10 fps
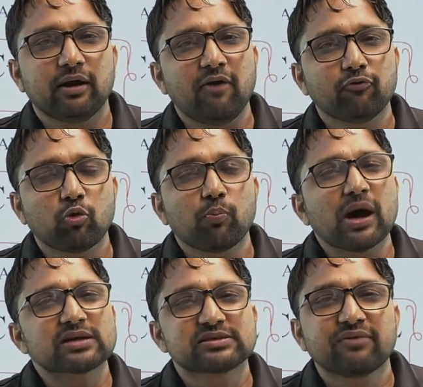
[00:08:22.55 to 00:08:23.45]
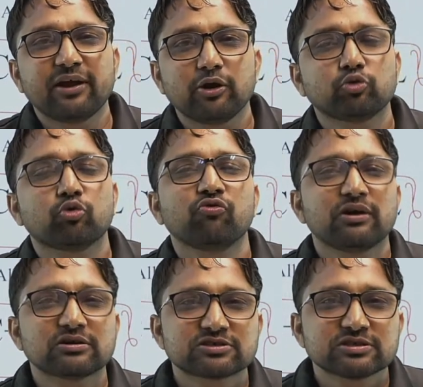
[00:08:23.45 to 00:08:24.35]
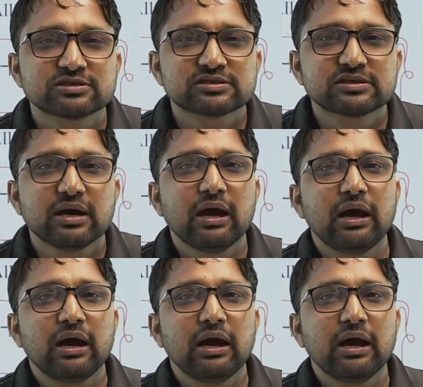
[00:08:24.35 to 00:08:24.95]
how to pass the value through functions.